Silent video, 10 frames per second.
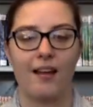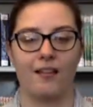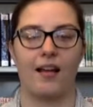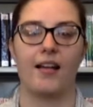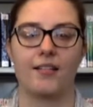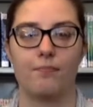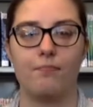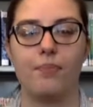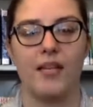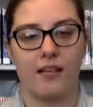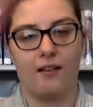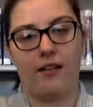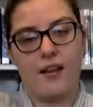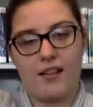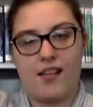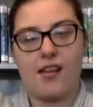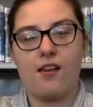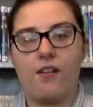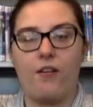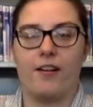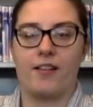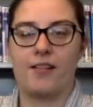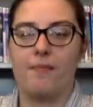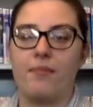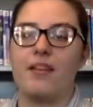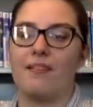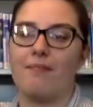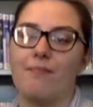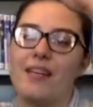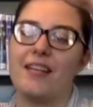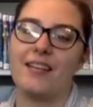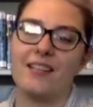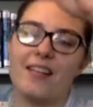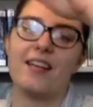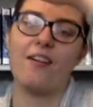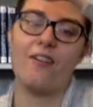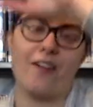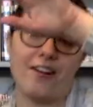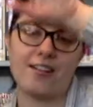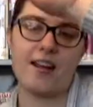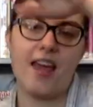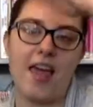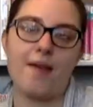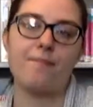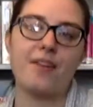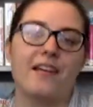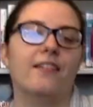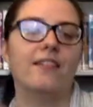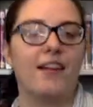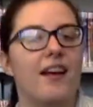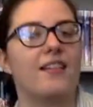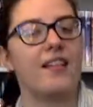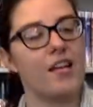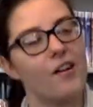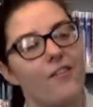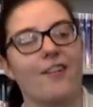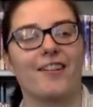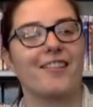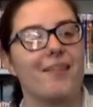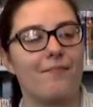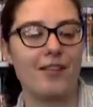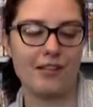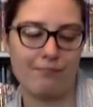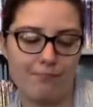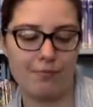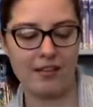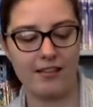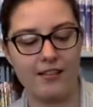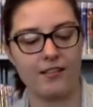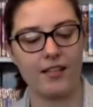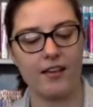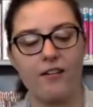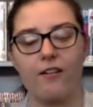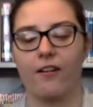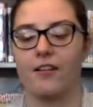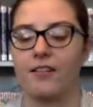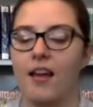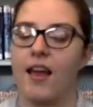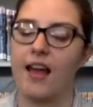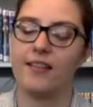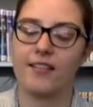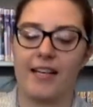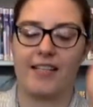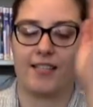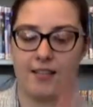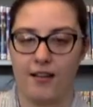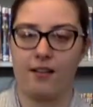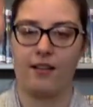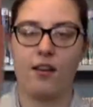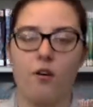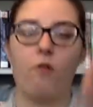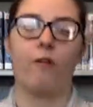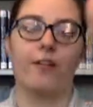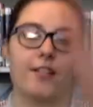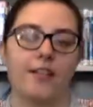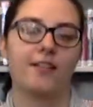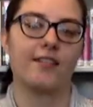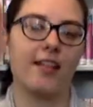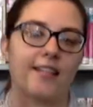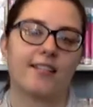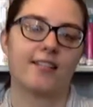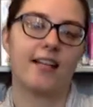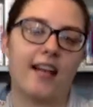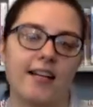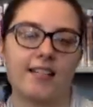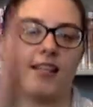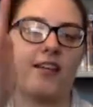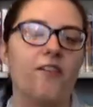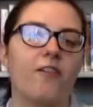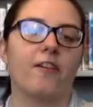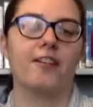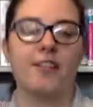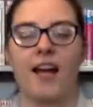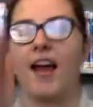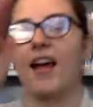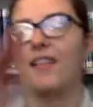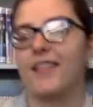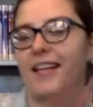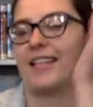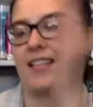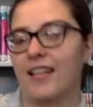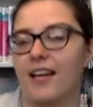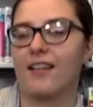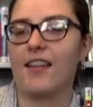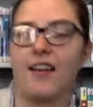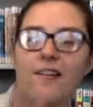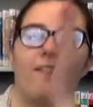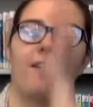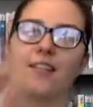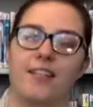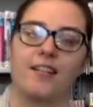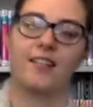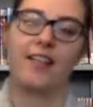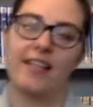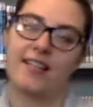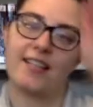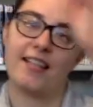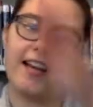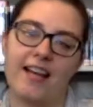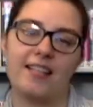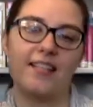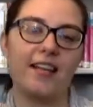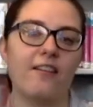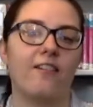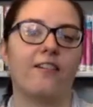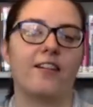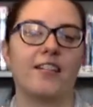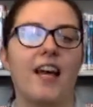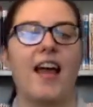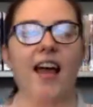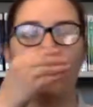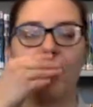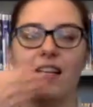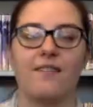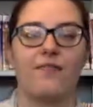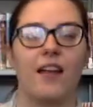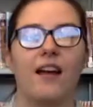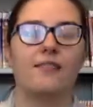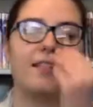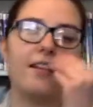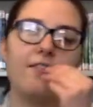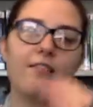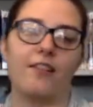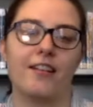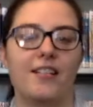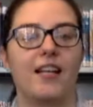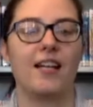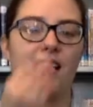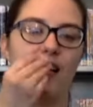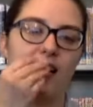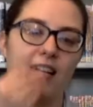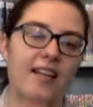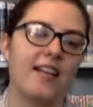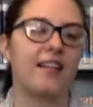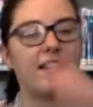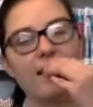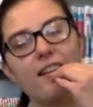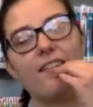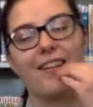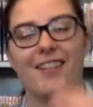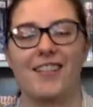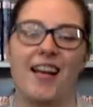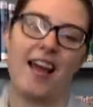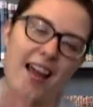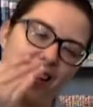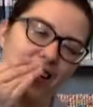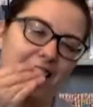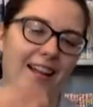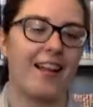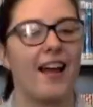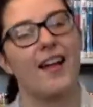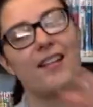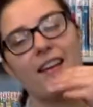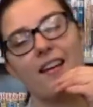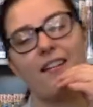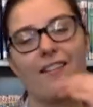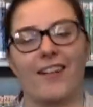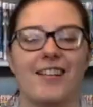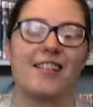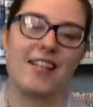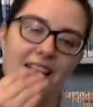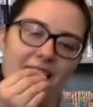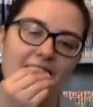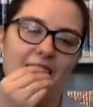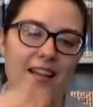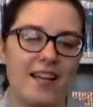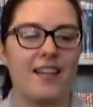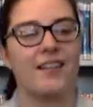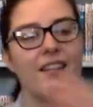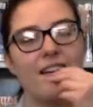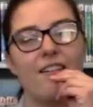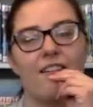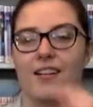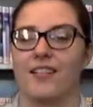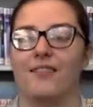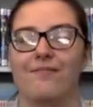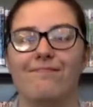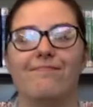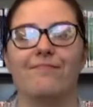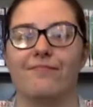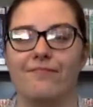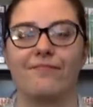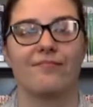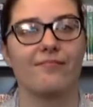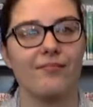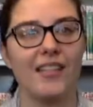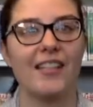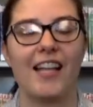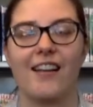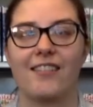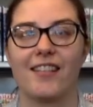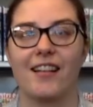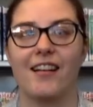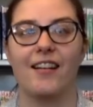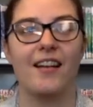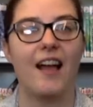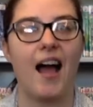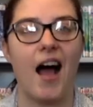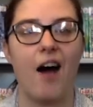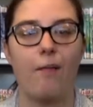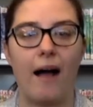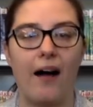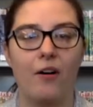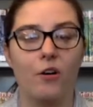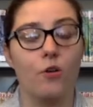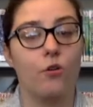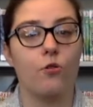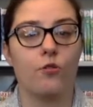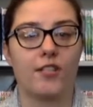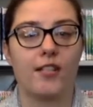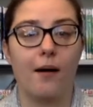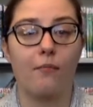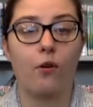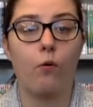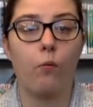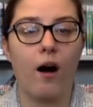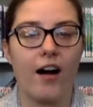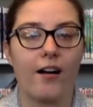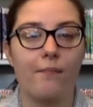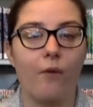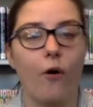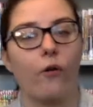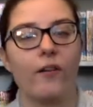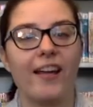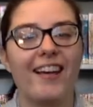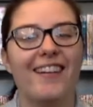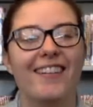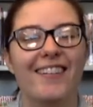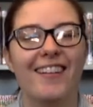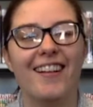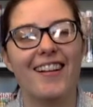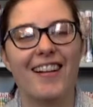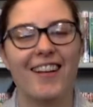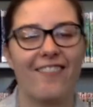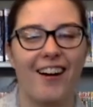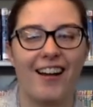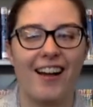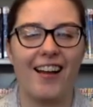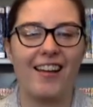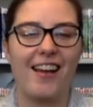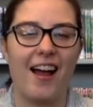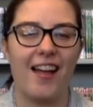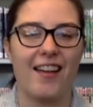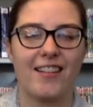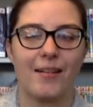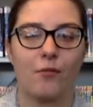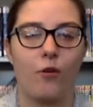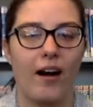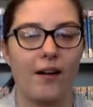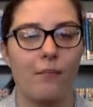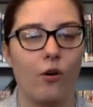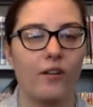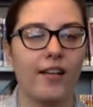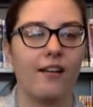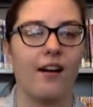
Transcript: Let's peel the orange, peel, peel the orange, and peel the orange, peel, peel the orange, and slice the orange, slice, slice the orange, and slice the orange, slice, slice the orange, and eat the orange, eat, eat the orange, and eat the orange, eat, eat the orange. That's good. How about, ooh, some guacamole? You wanna eat some guacamole?